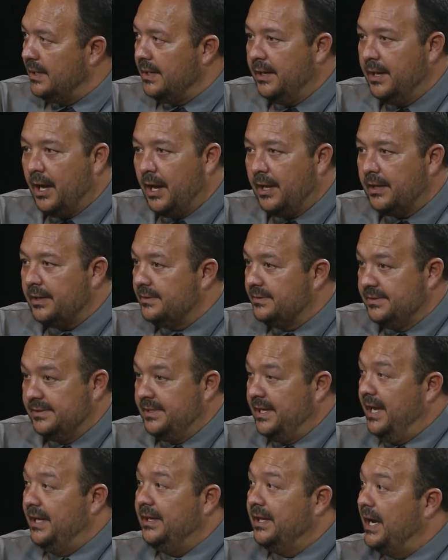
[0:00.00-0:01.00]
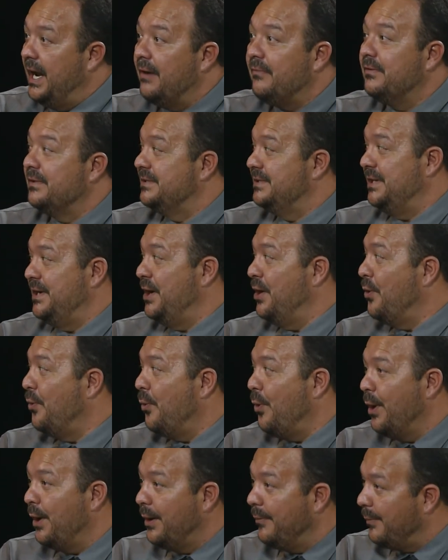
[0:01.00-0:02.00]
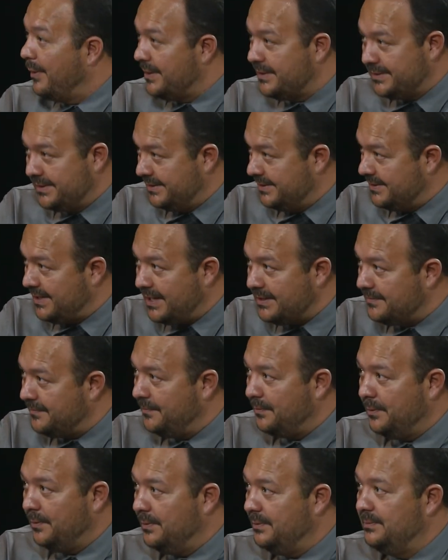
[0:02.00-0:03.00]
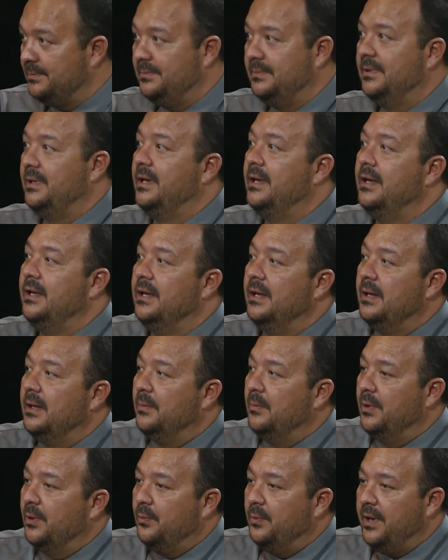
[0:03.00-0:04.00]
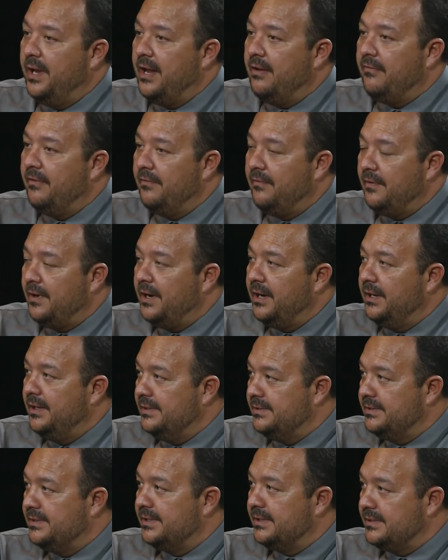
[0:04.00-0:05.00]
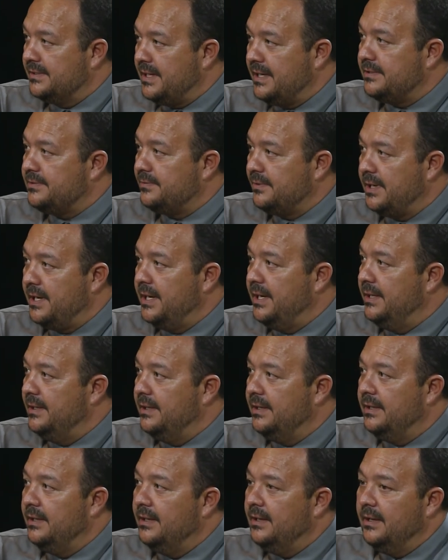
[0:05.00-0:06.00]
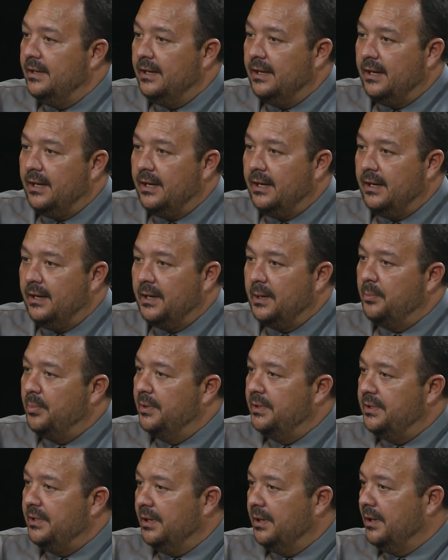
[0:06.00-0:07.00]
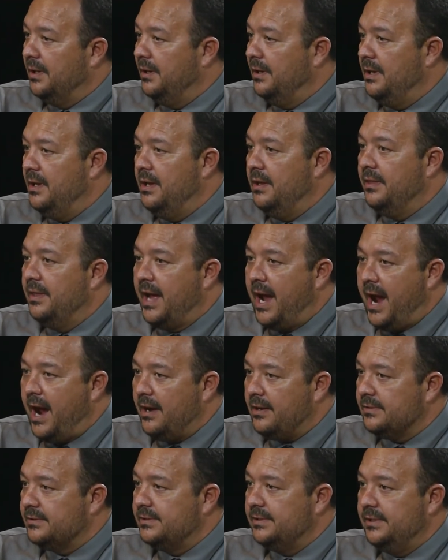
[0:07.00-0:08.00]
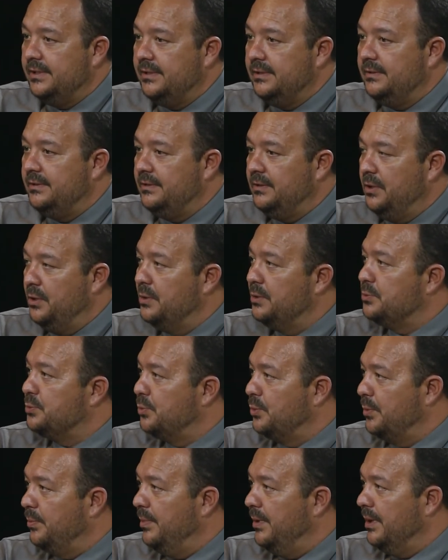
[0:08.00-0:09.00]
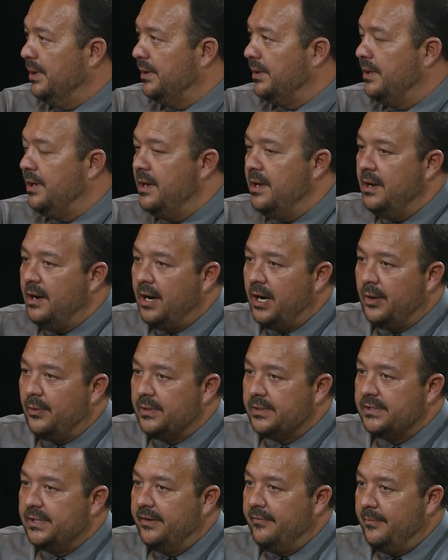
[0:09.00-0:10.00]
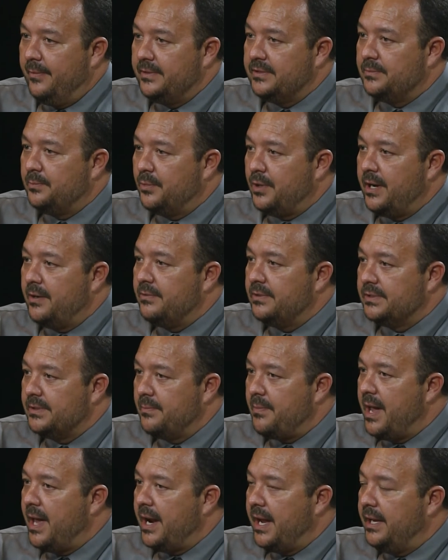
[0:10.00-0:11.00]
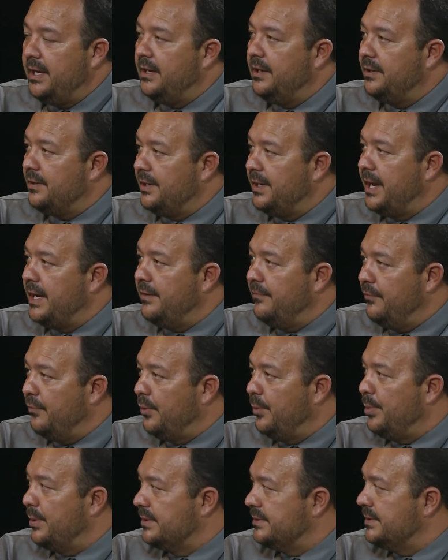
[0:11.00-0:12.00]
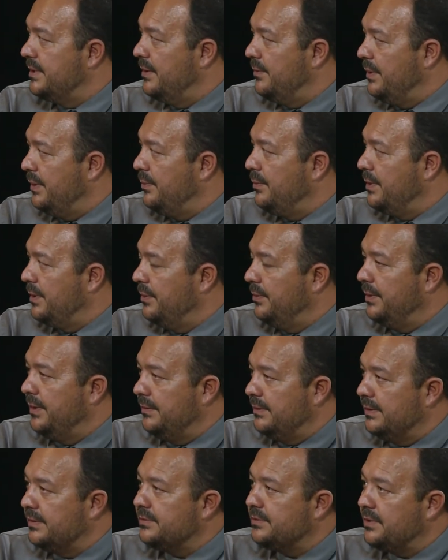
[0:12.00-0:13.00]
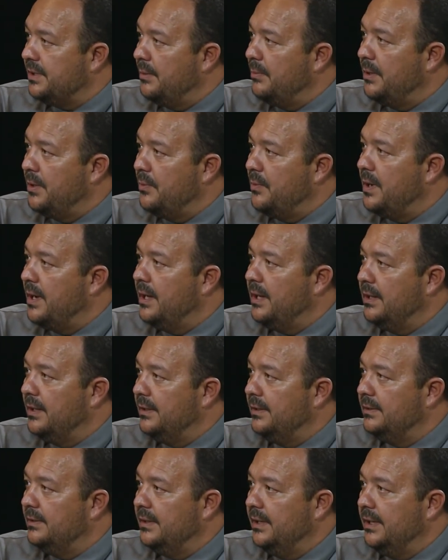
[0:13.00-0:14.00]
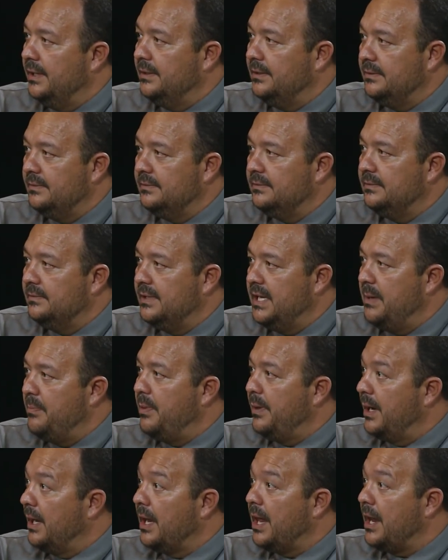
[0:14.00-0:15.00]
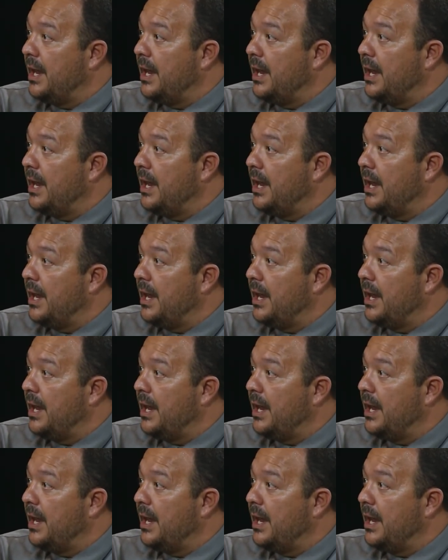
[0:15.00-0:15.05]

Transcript: Not saying that every single one of them are successful, but we have a very good success rate. Up until the housing units were built, our recidivism rate was about 83, 84%. We were doing extremely well and keeping a